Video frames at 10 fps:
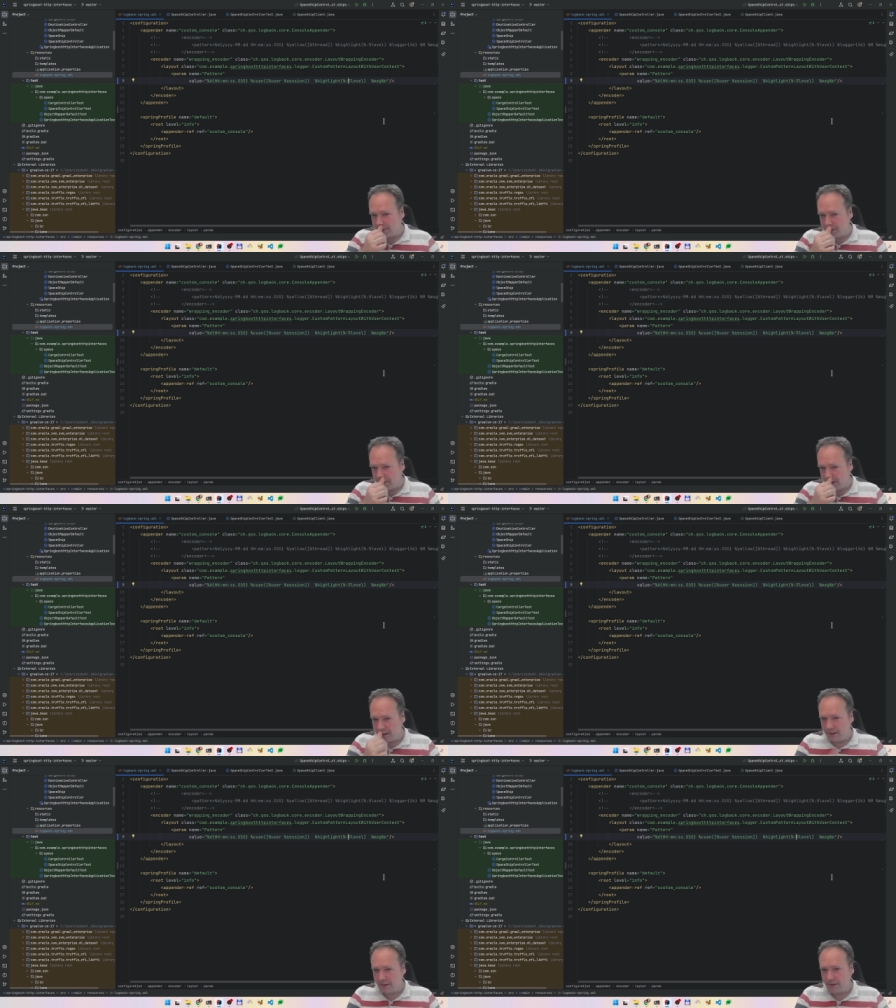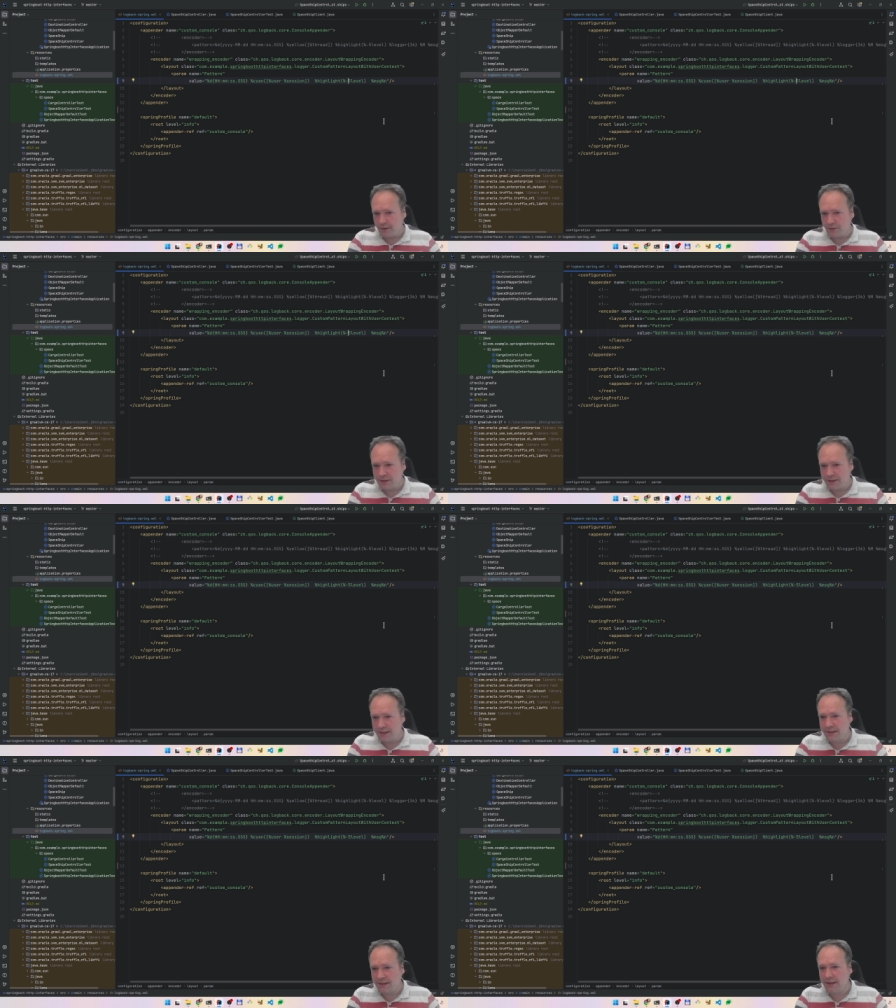between the the user
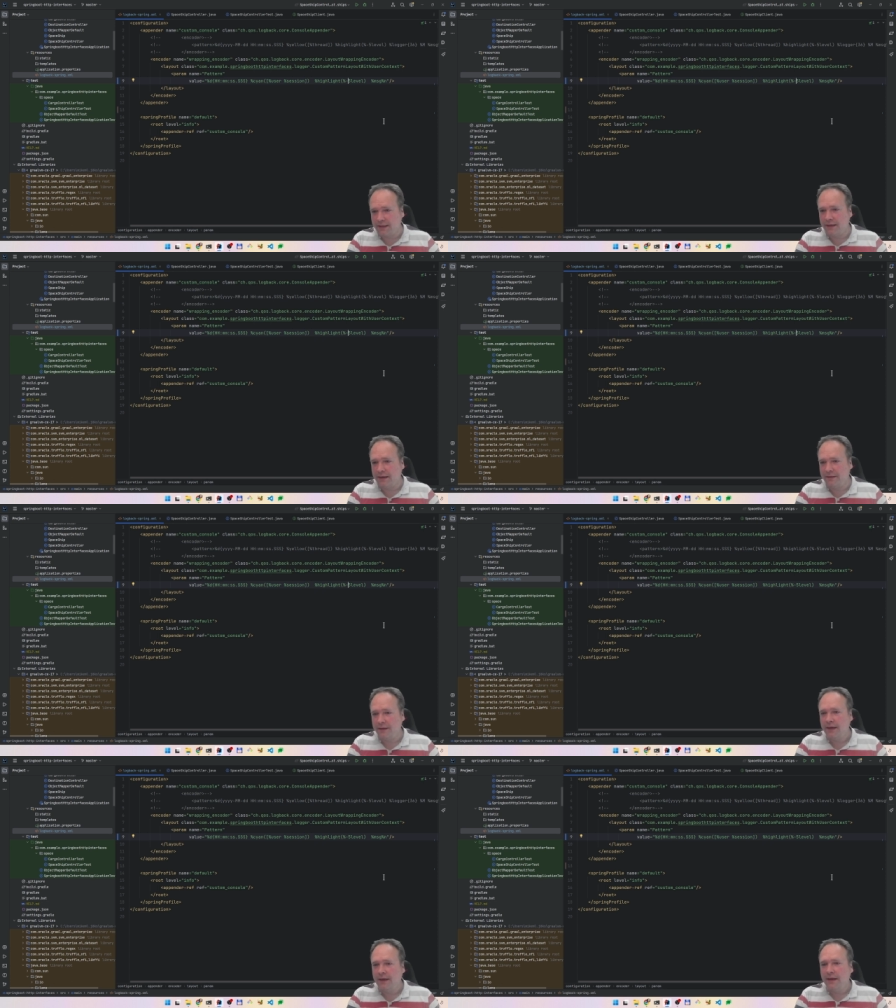session and the level